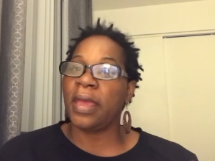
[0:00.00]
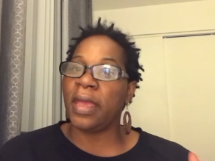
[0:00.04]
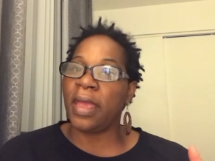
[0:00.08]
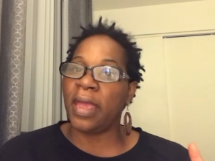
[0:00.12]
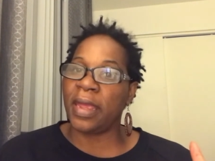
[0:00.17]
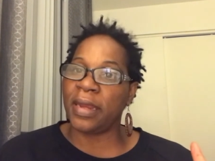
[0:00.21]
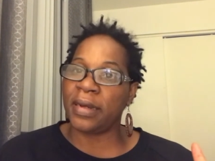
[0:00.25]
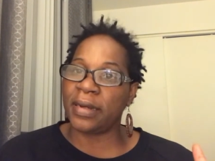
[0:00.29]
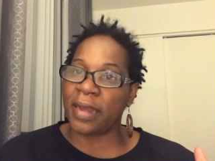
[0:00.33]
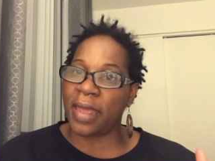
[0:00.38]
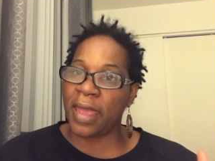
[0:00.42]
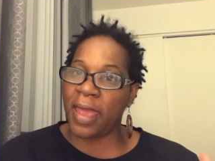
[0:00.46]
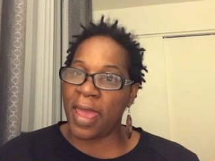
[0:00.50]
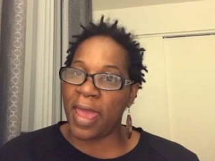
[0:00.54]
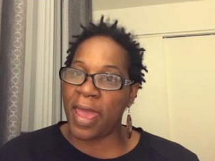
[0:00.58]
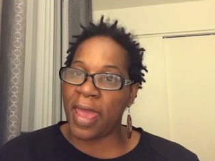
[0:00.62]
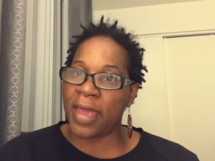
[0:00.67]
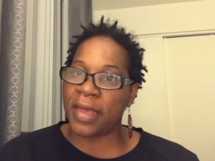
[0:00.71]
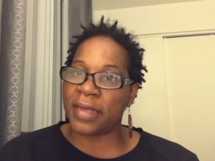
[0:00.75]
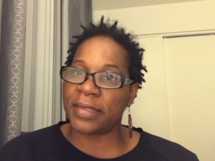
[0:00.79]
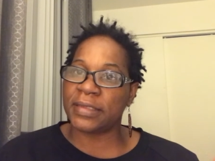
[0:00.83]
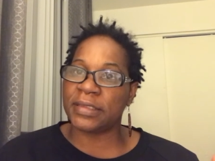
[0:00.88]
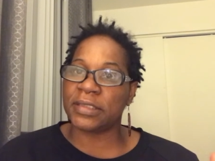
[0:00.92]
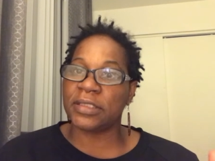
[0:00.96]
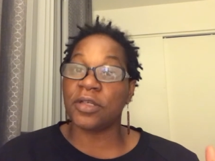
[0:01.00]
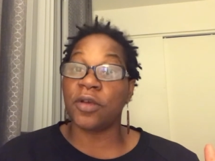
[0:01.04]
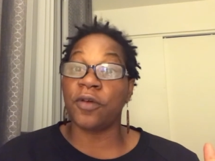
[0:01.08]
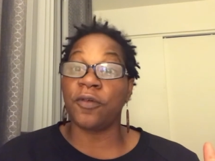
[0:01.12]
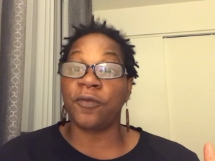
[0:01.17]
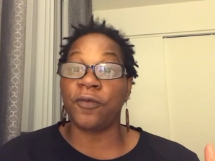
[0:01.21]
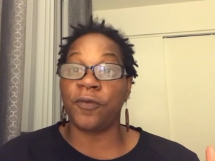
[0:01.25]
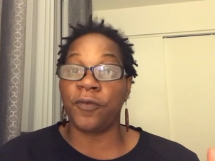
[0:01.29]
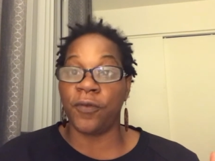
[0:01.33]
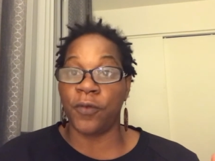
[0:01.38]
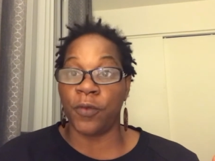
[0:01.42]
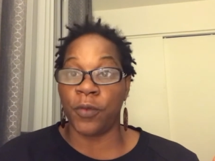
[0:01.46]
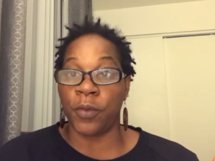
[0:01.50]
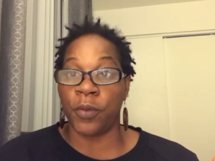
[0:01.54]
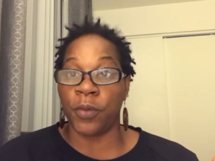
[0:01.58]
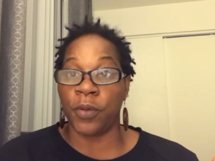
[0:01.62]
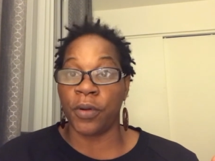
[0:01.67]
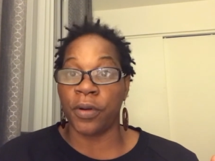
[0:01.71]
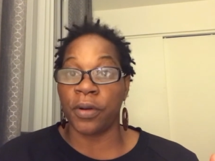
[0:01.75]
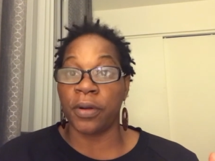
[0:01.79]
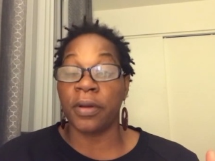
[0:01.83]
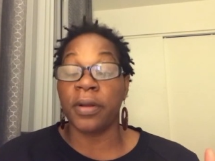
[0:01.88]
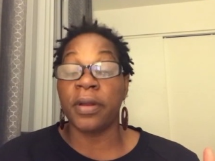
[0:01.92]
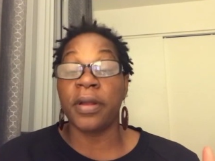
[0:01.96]
and ask
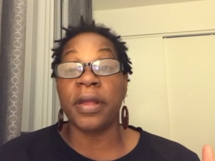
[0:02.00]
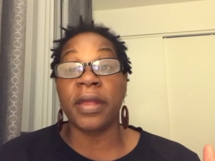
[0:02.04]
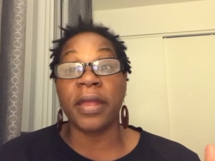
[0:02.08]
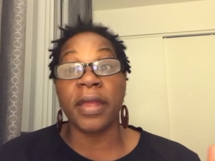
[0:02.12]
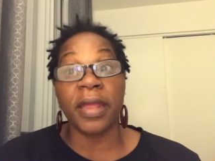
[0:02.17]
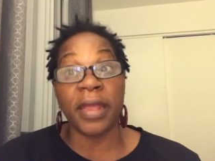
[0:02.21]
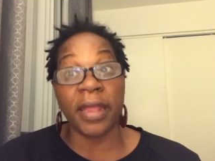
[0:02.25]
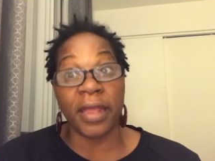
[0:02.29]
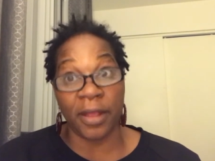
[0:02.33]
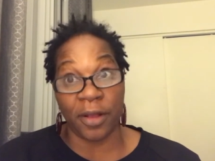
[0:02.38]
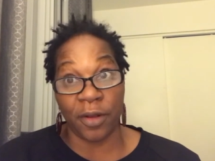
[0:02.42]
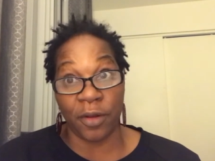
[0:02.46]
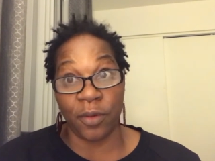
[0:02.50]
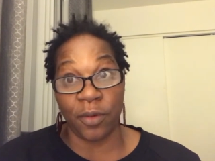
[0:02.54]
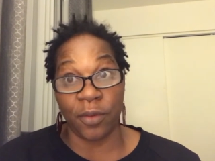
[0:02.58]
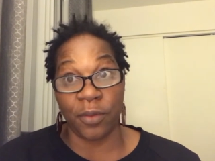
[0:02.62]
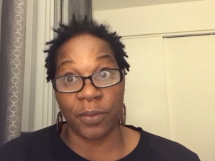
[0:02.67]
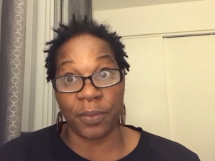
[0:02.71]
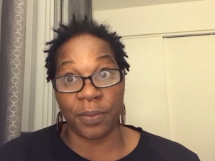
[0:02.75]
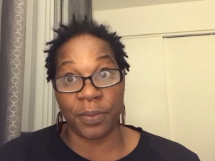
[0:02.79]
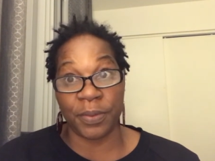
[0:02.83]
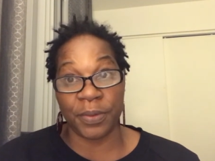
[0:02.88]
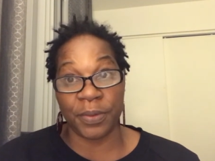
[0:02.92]
for help.